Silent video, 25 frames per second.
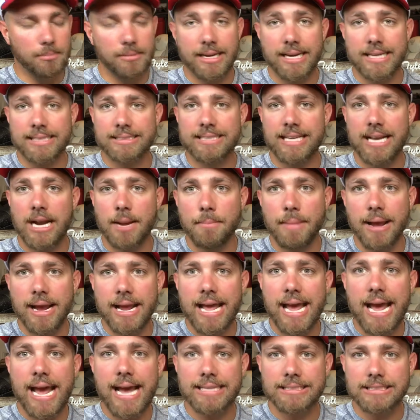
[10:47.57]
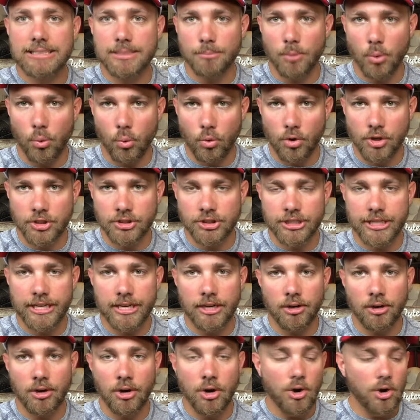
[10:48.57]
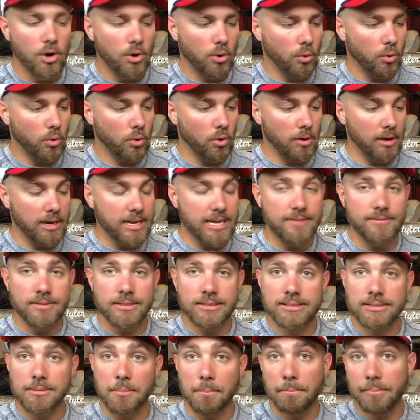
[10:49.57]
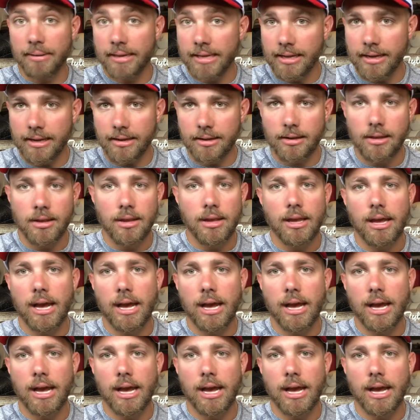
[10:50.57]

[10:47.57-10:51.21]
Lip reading: Like I said, I might add some orange here or even some pink,